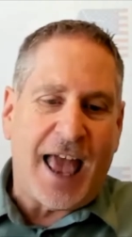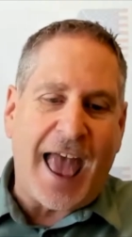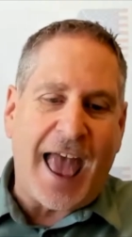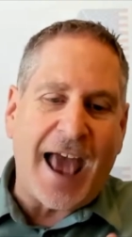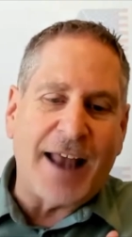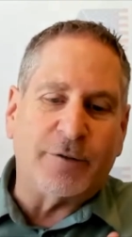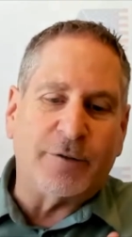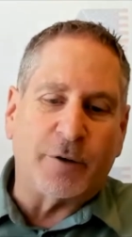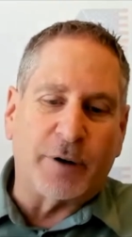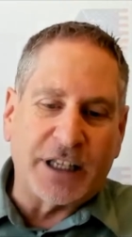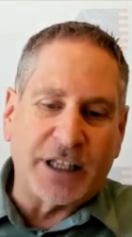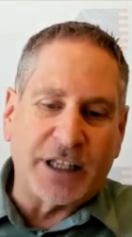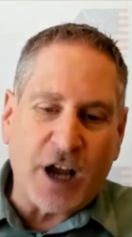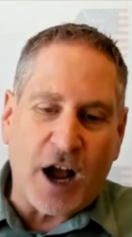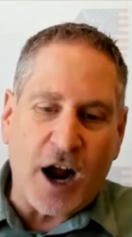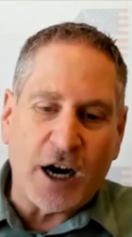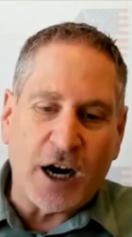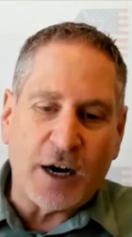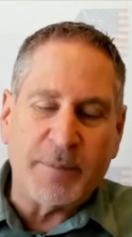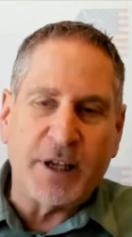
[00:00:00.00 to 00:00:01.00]
and
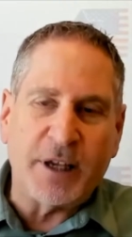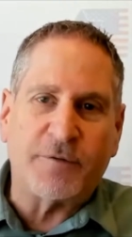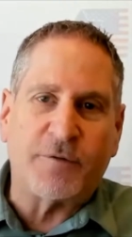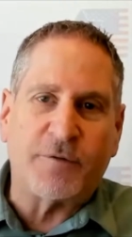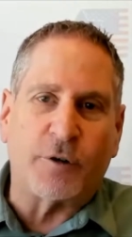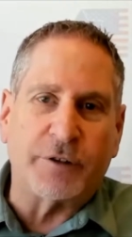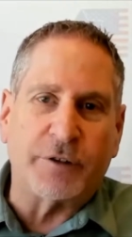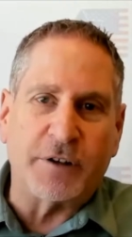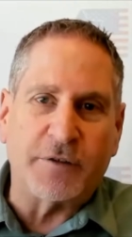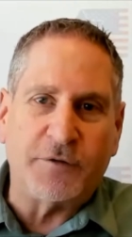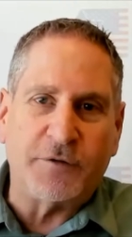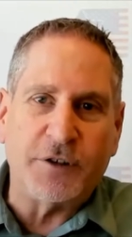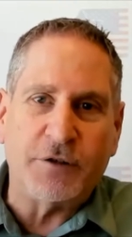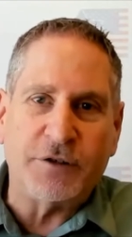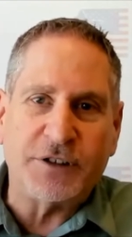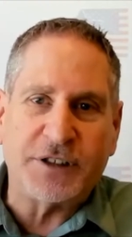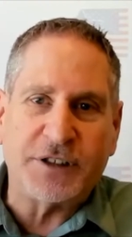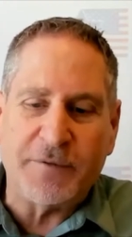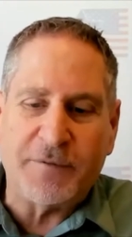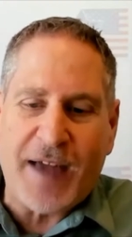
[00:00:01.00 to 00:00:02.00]
retirement for
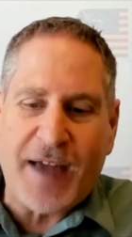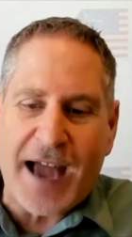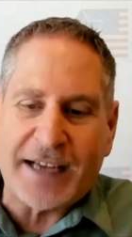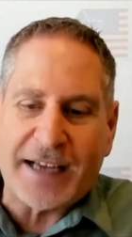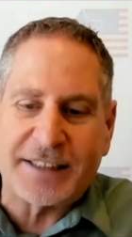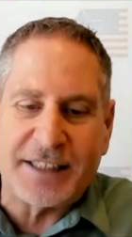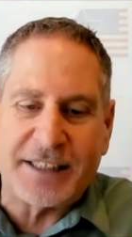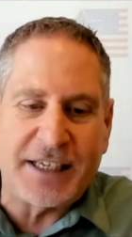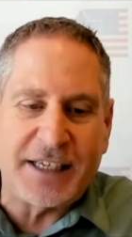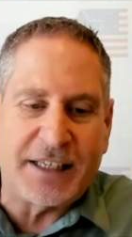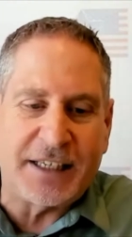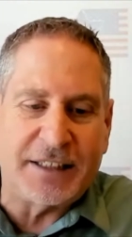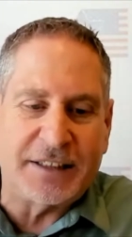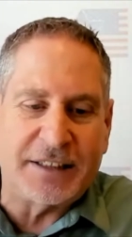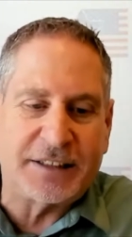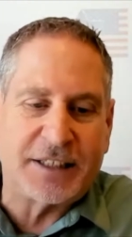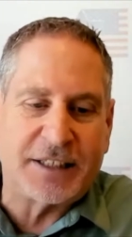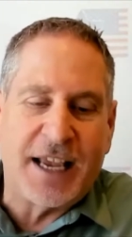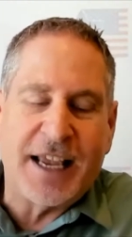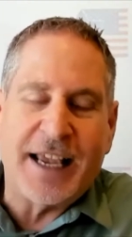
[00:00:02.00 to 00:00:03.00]
refusing
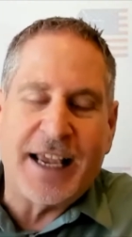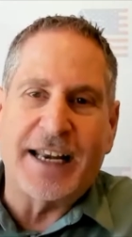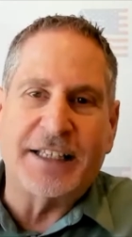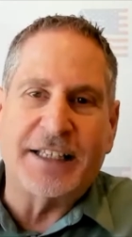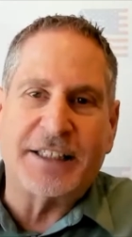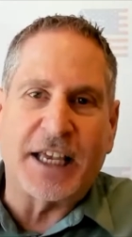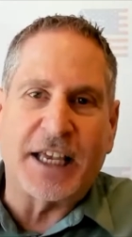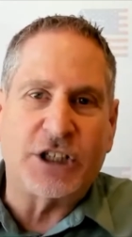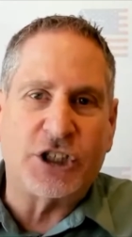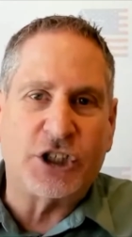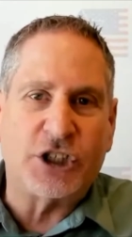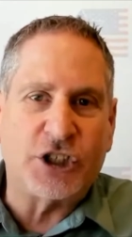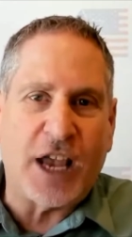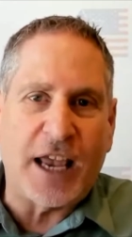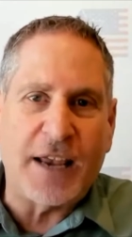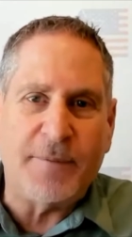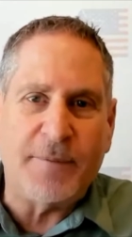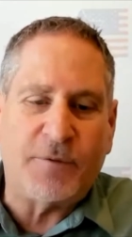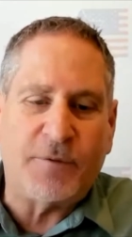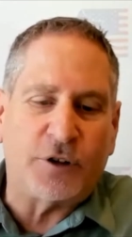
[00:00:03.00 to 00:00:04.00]
vaccines, it is a
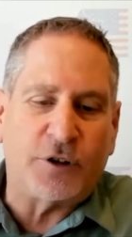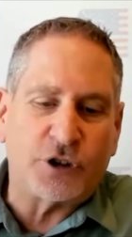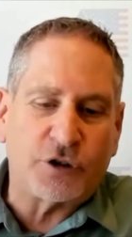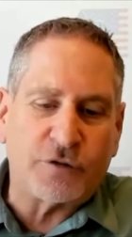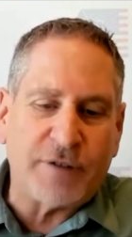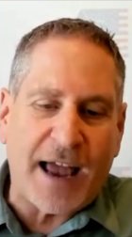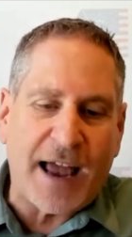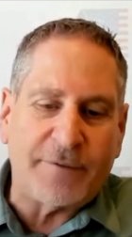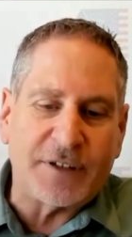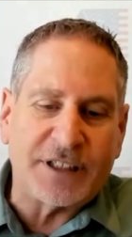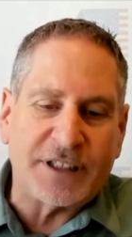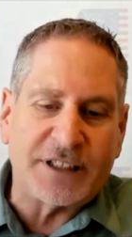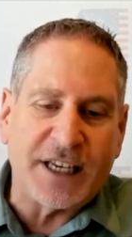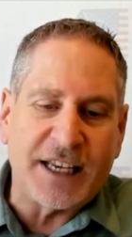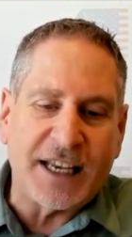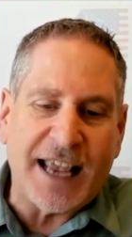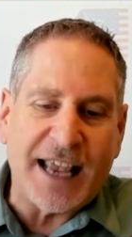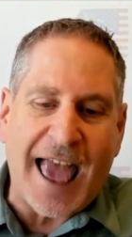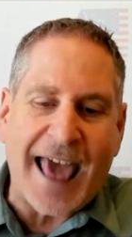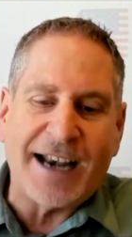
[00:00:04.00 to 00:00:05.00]
shameful
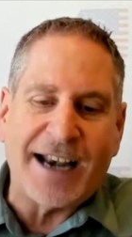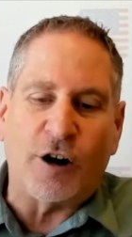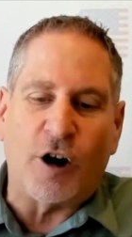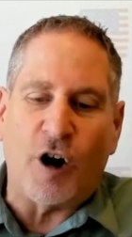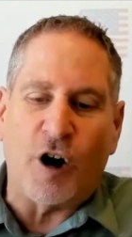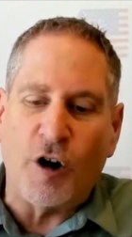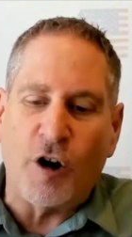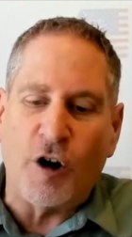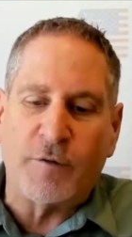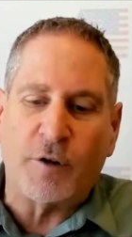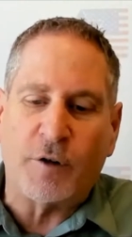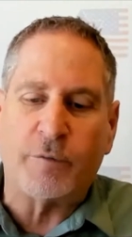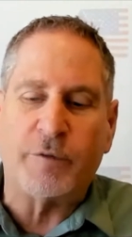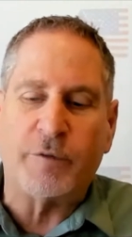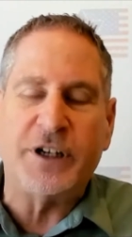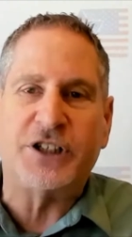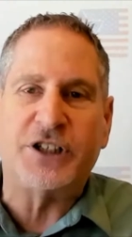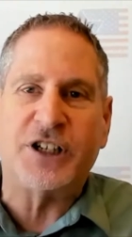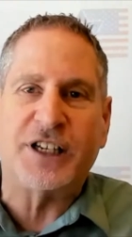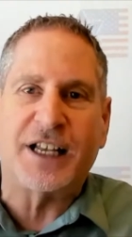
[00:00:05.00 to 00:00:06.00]
travesty and an
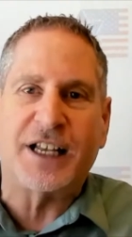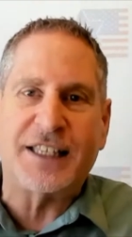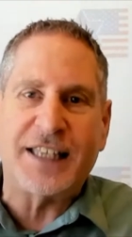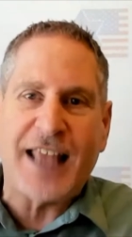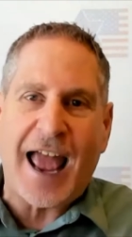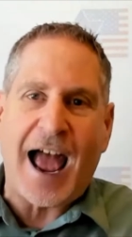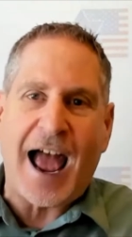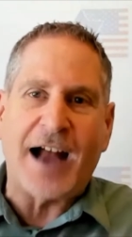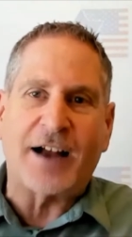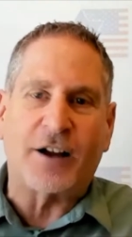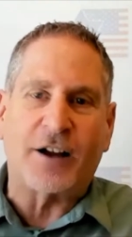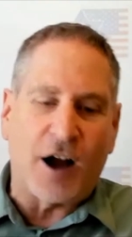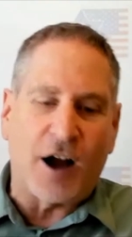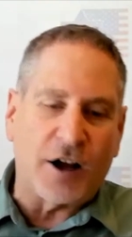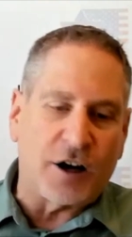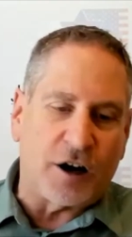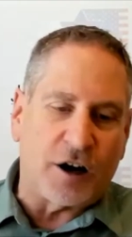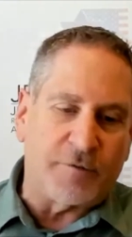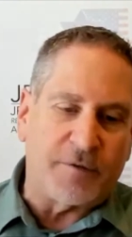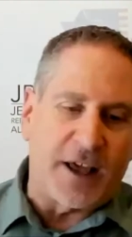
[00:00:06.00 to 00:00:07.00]
overreaching attack
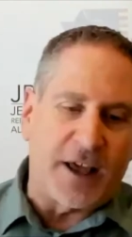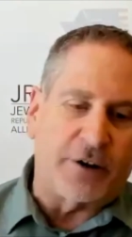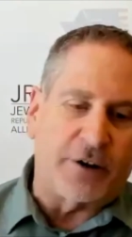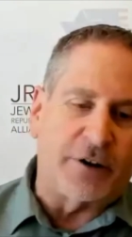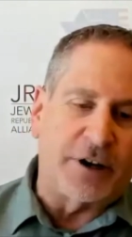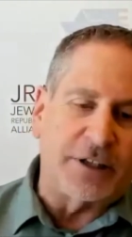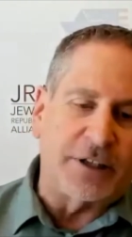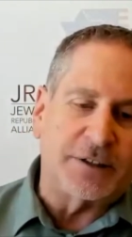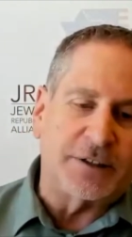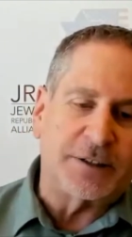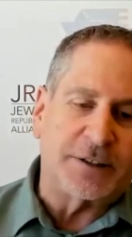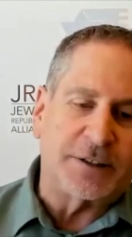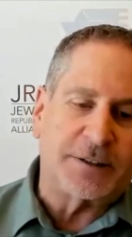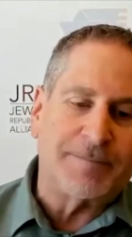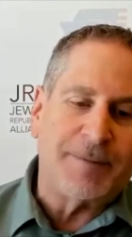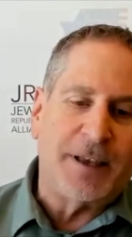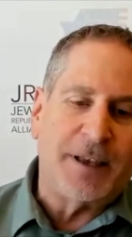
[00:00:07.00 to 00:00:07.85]
on our veterans.